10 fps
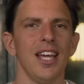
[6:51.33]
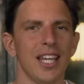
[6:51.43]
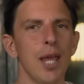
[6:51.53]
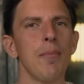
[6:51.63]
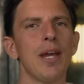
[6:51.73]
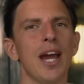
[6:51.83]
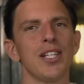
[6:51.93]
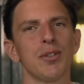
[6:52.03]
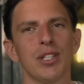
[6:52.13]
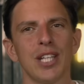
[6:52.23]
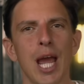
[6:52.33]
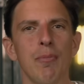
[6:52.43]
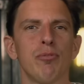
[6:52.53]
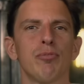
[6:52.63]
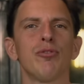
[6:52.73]
KPIs are a
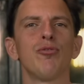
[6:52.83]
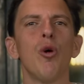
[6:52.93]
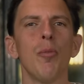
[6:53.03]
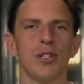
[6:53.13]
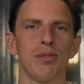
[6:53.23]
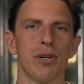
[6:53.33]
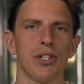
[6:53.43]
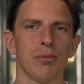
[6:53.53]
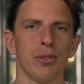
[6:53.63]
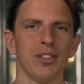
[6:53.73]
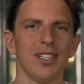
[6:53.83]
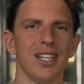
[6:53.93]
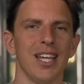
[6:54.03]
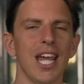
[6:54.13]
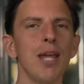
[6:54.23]
type of performance measurement
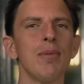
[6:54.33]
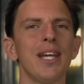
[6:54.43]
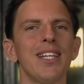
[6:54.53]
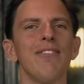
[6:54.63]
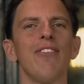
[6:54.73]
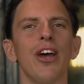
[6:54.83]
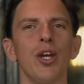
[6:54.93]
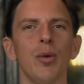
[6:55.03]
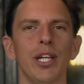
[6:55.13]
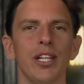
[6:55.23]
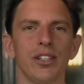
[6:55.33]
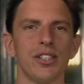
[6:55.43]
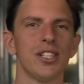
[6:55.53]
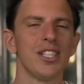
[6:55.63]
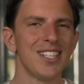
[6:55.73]
aimed at evaluating the
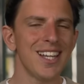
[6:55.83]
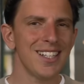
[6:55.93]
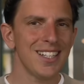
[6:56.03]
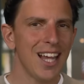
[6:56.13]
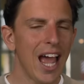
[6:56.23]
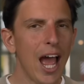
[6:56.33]
success,